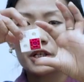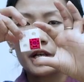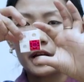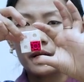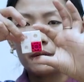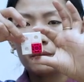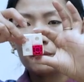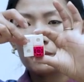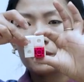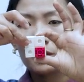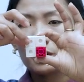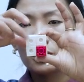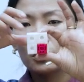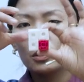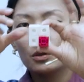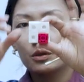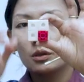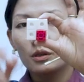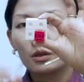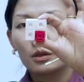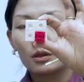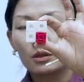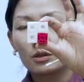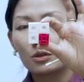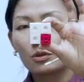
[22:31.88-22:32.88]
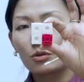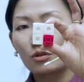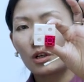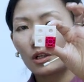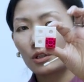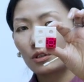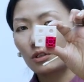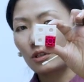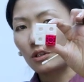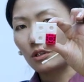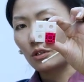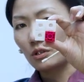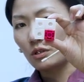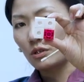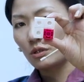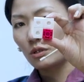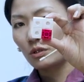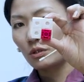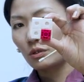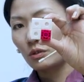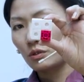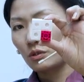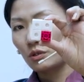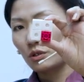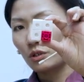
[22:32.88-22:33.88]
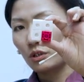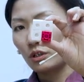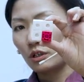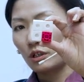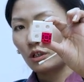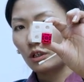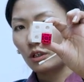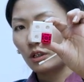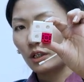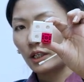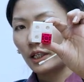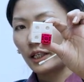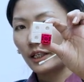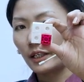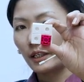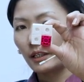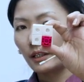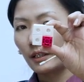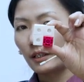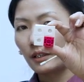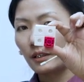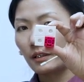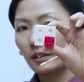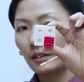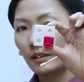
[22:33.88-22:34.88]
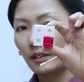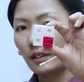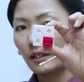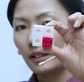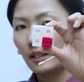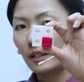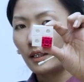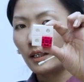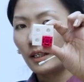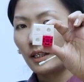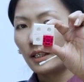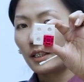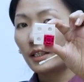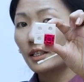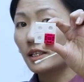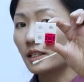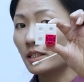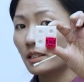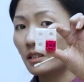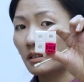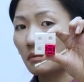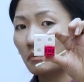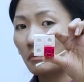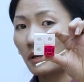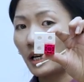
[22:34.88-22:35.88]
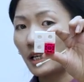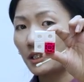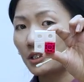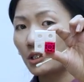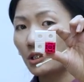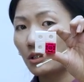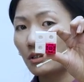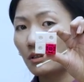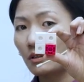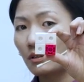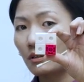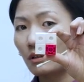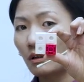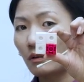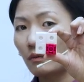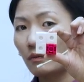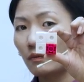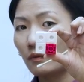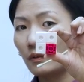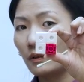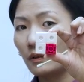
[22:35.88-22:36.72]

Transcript: shape structure should look like. Does it match the top